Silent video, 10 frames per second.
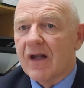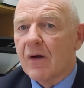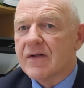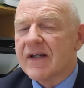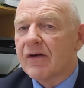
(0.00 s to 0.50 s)
and
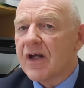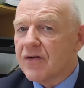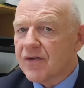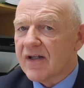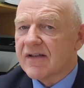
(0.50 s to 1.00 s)
how is their
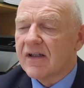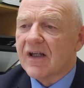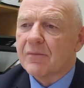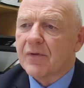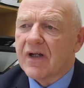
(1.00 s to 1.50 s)
interest in
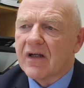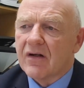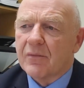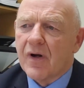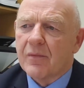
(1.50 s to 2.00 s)
that
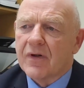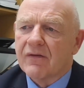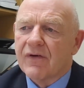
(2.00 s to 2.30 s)
particular property